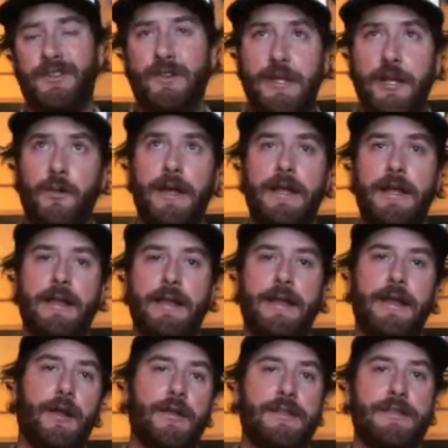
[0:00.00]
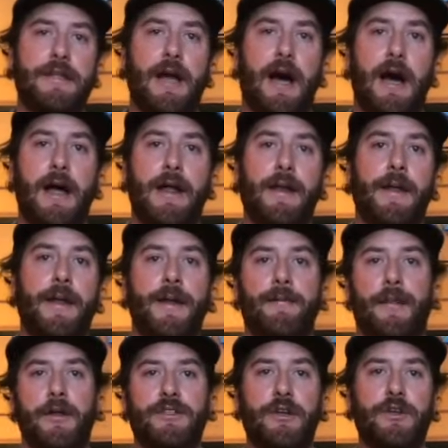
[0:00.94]
So it's a little bit, you know, it's
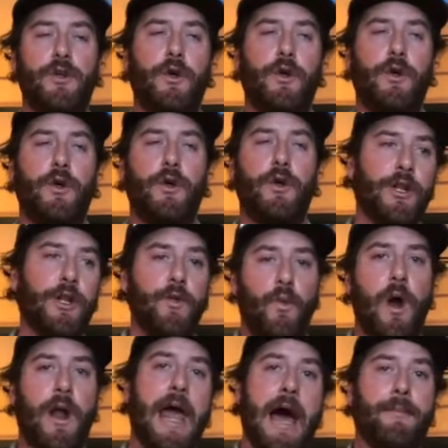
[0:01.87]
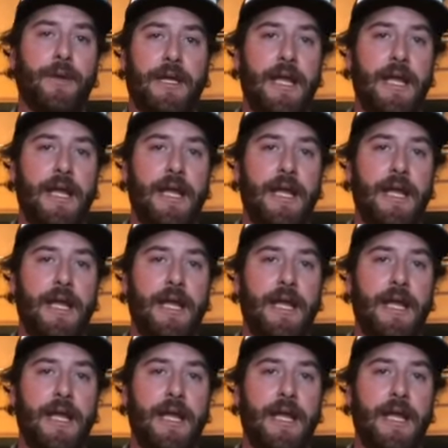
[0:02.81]
not, there's only really one